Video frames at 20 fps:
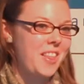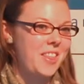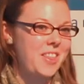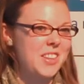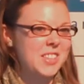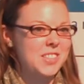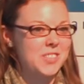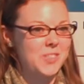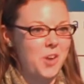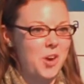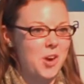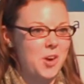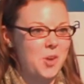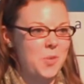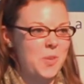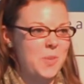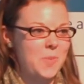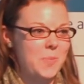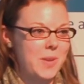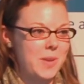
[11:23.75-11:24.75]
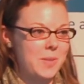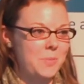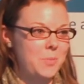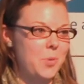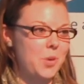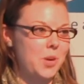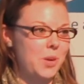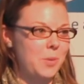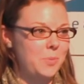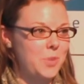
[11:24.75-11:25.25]
Thus far, we've been
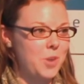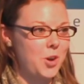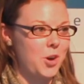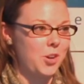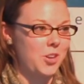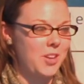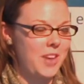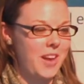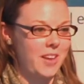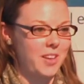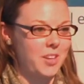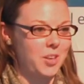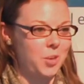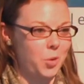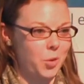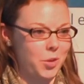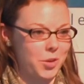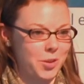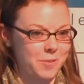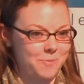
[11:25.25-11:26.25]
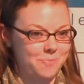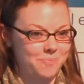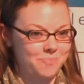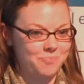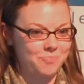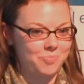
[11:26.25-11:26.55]
putting Pyongyang in a corner.